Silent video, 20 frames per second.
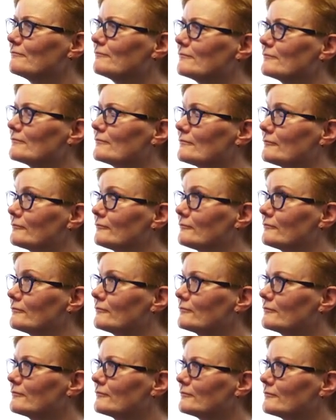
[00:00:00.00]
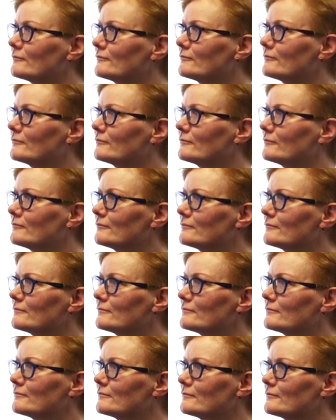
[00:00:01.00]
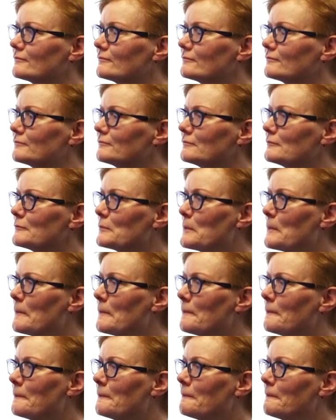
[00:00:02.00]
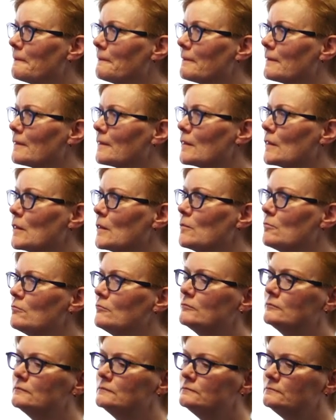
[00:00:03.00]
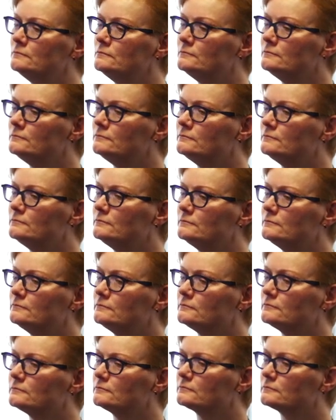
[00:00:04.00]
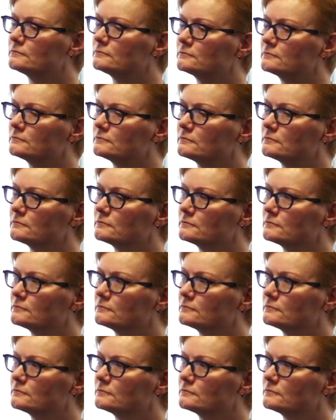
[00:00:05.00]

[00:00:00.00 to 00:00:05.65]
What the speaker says: This person isn't speaking.